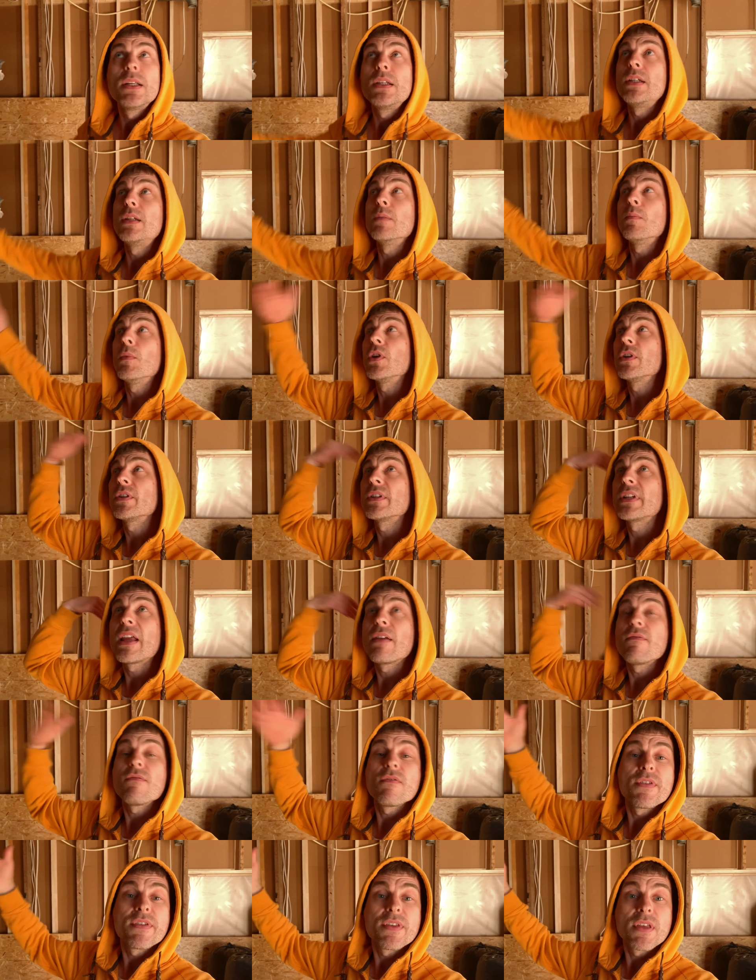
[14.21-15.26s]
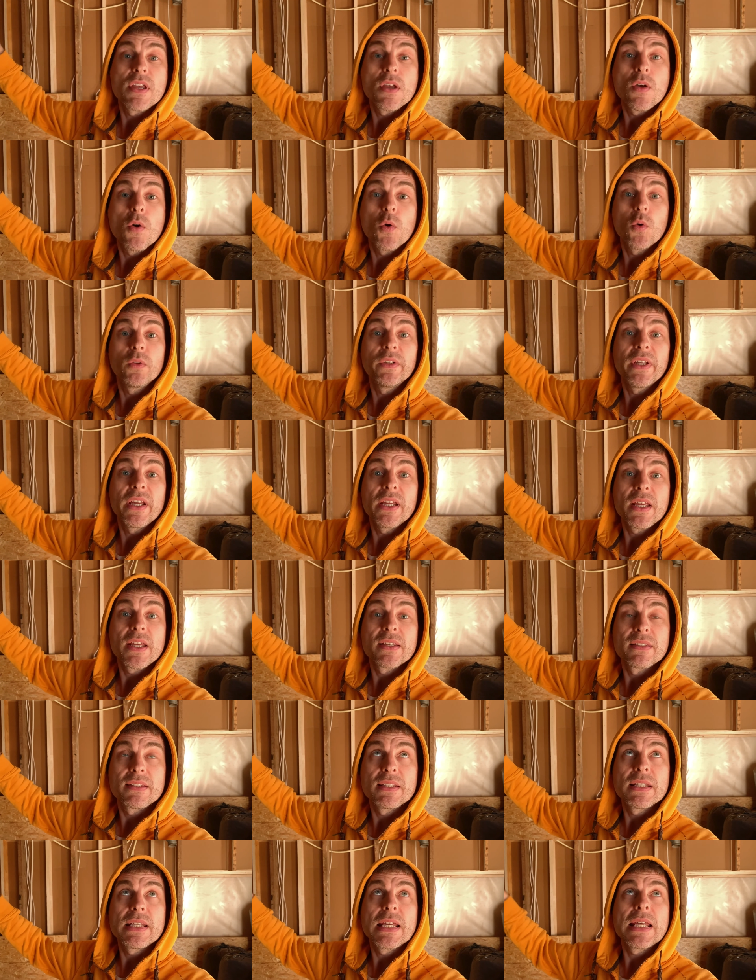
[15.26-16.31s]
Demolished everything all day
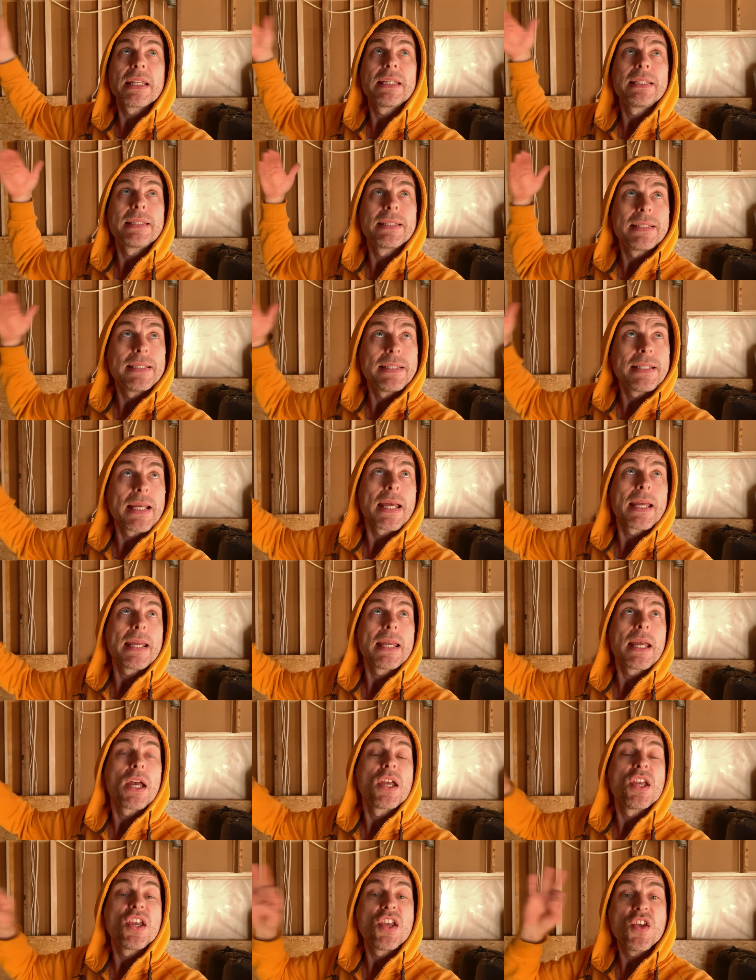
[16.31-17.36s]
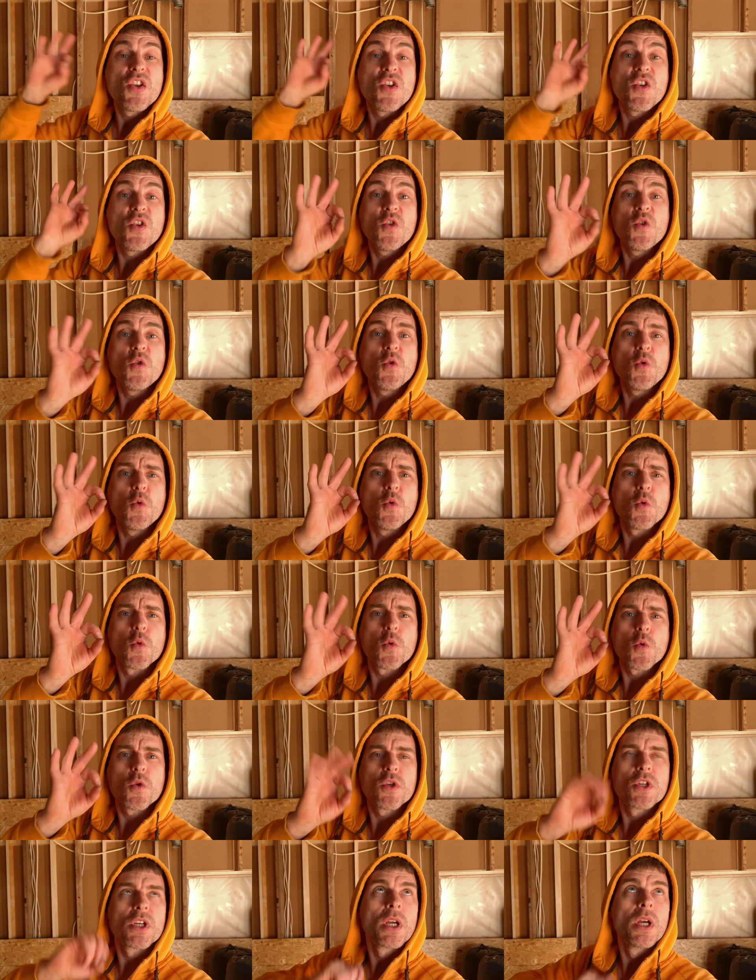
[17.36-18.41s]
yesterday. Today, a
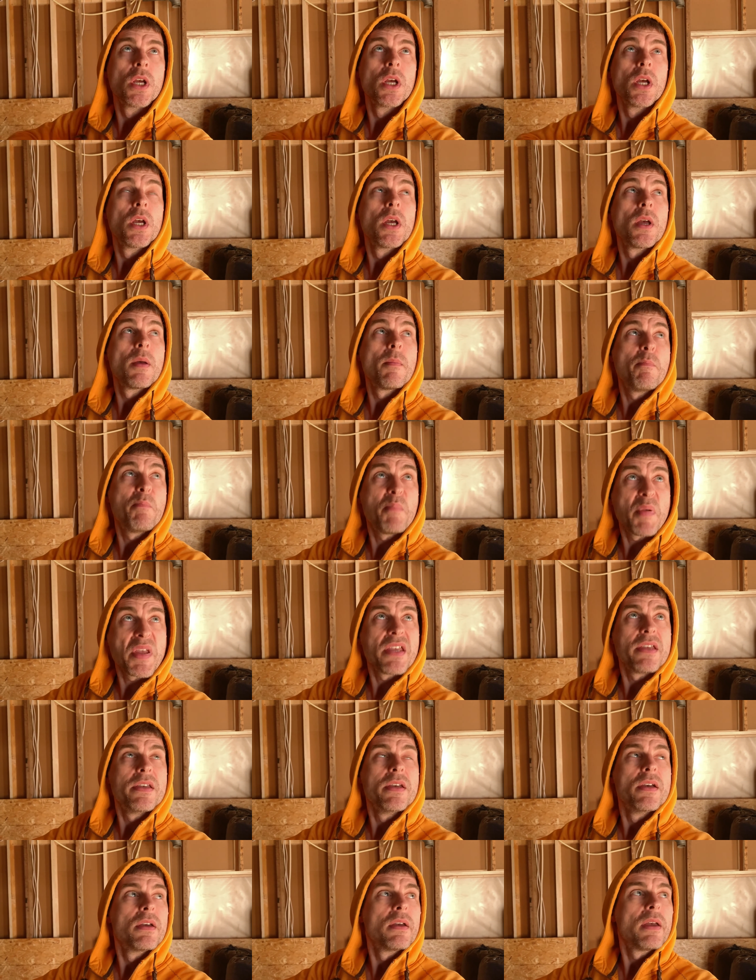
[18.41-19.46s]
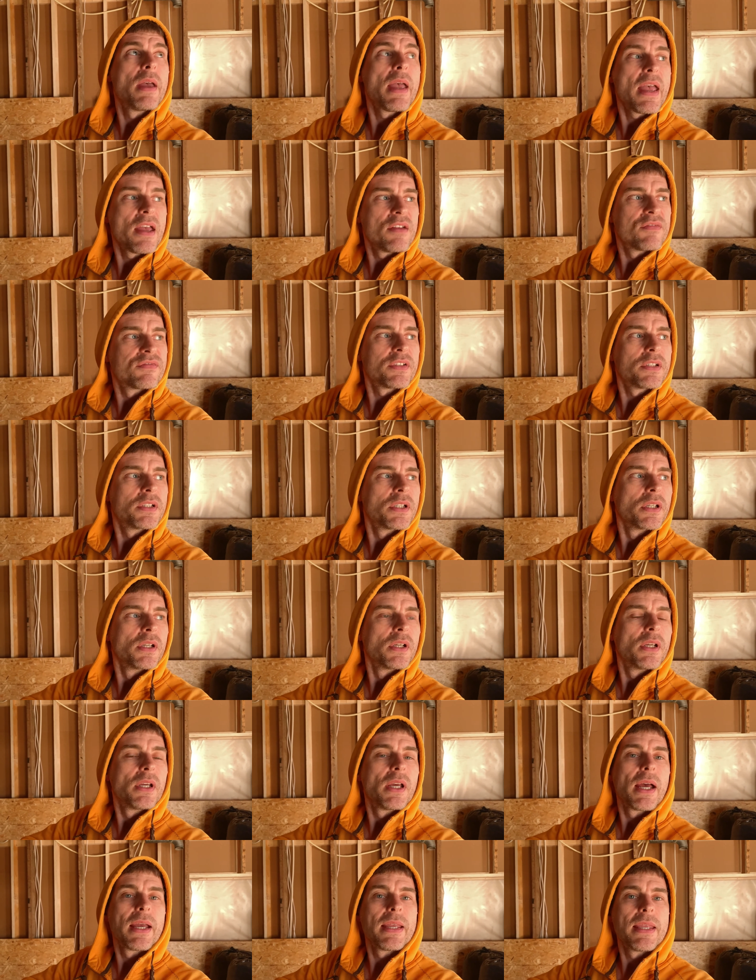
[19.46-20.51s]
huge, big effort.
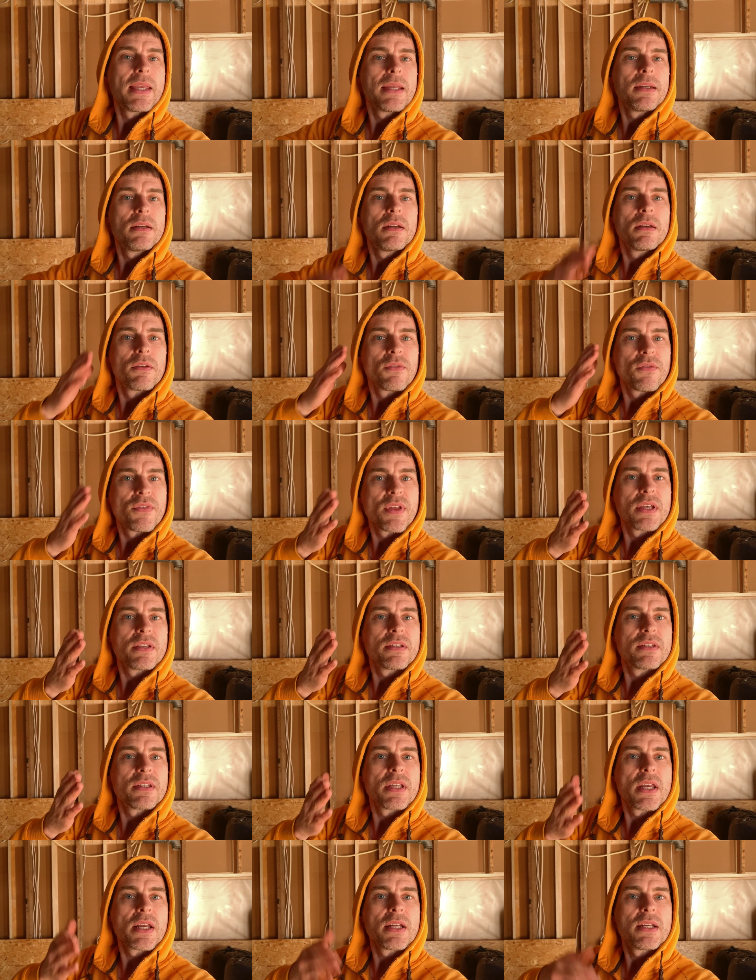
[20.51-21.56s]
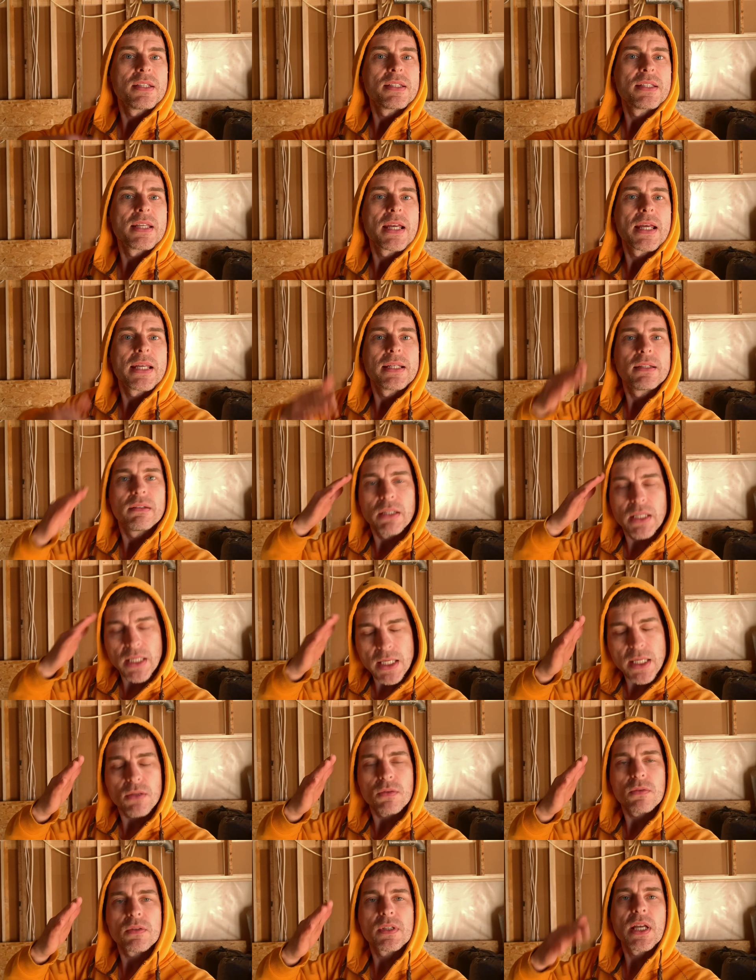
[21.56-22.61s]
Again, thanks to Yenny's dad.
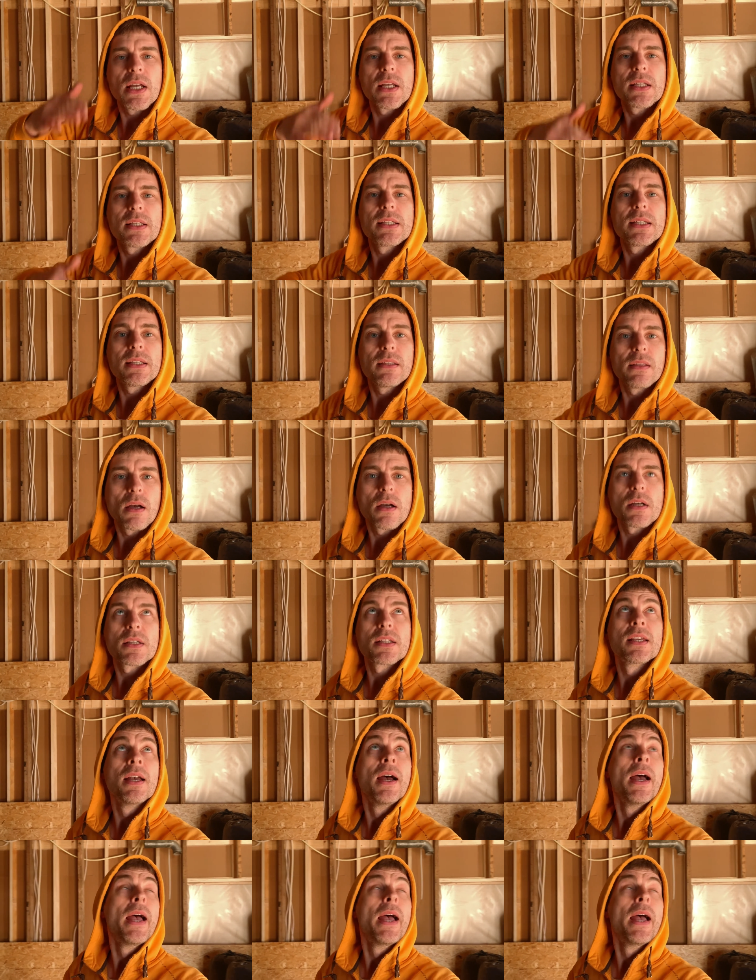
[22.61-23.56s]
Kiitos ansi taas.